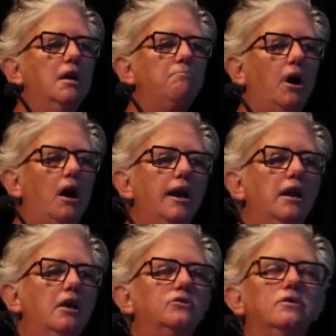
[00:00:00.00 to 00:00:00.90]
By
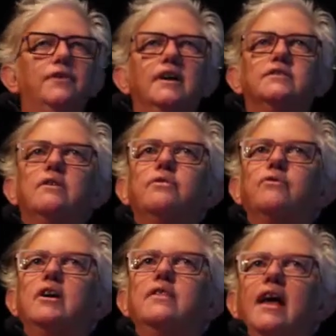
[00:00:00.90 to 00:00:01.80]

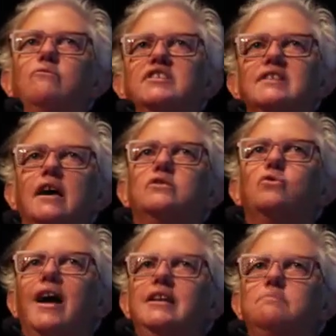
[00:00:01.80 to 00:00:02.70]
2003, that was down to
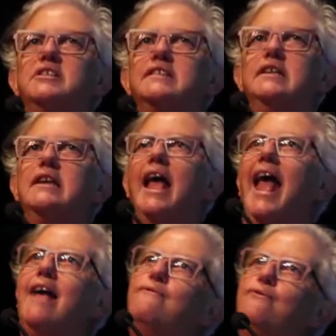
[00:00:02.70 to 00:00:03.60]
8%,
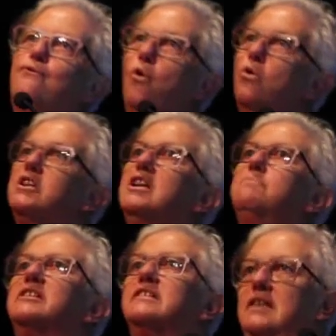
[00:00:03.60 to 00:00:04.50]
and
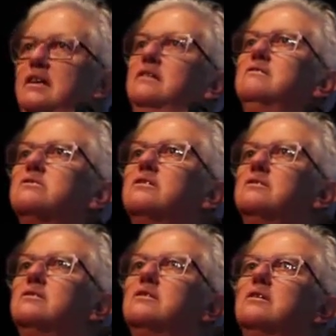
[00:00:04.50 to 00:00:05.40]
40%
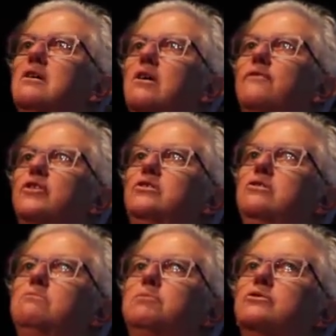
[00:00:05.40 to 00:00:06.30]
of the
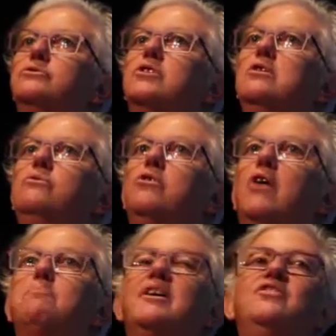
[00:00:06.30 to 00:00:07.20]
new builds were
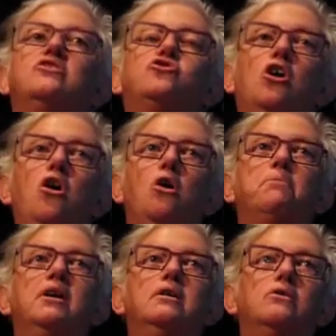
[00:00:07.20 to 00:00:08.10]
up in the
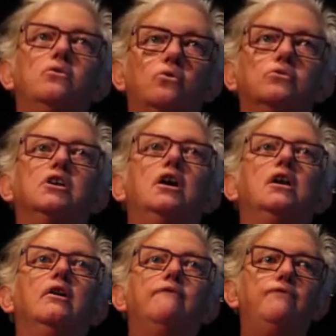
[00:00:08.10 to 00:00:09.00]
top
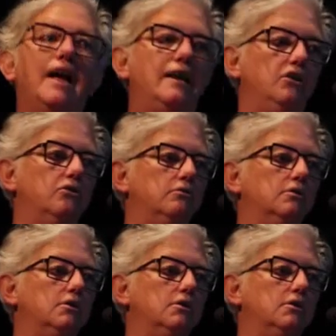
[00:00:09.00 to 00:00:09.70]
quartile of value.